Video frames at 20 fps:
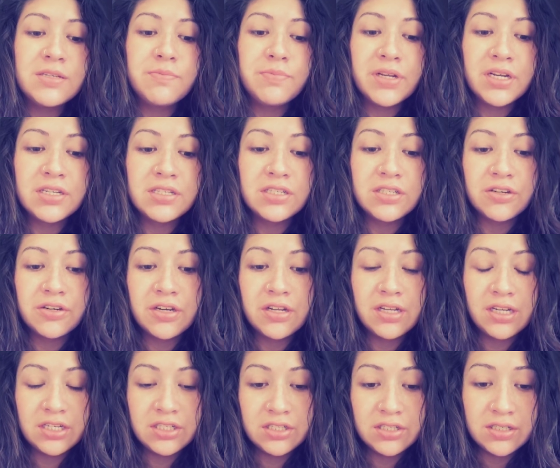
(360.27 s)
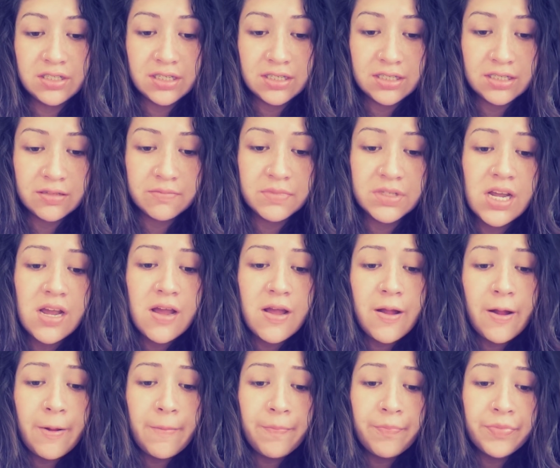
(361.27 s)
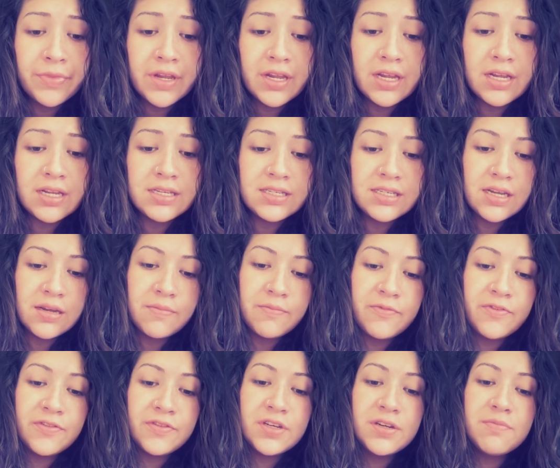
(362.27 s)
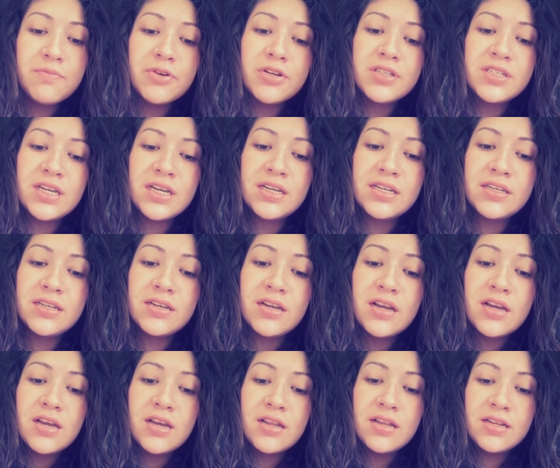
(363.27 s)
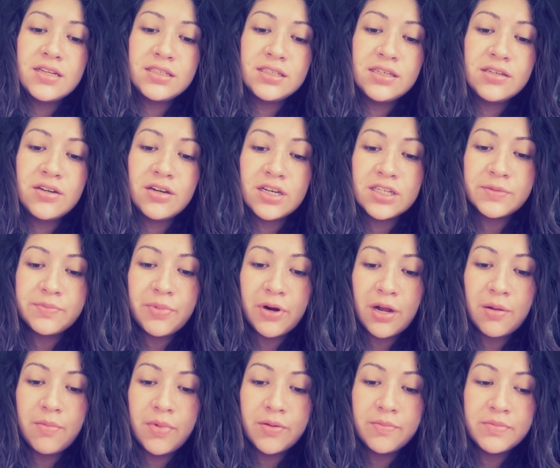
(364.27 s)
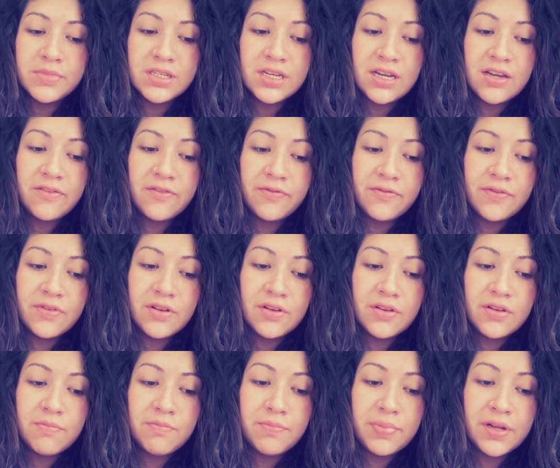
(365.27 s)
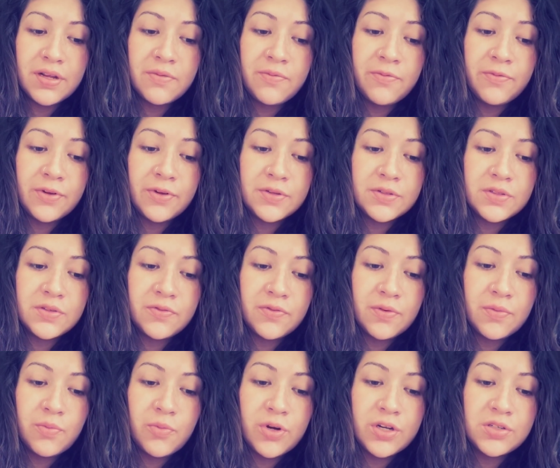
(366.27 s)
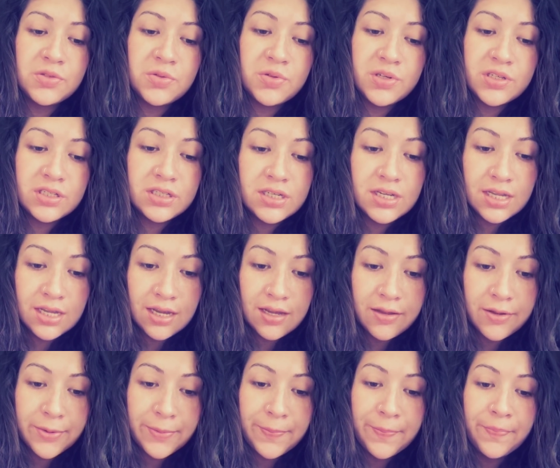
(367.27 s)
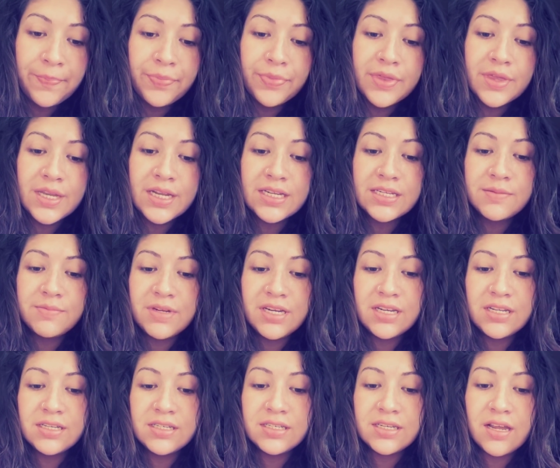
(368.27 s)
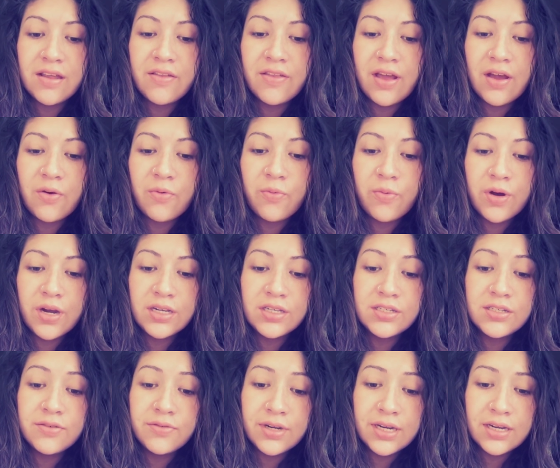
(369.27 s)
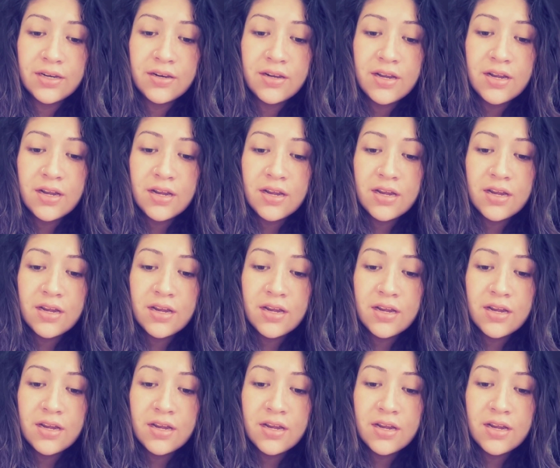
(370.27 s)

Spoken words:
blood circulation systems. In some, 15%, this can cause problems if blood flows from one twin to the other. This means that one twin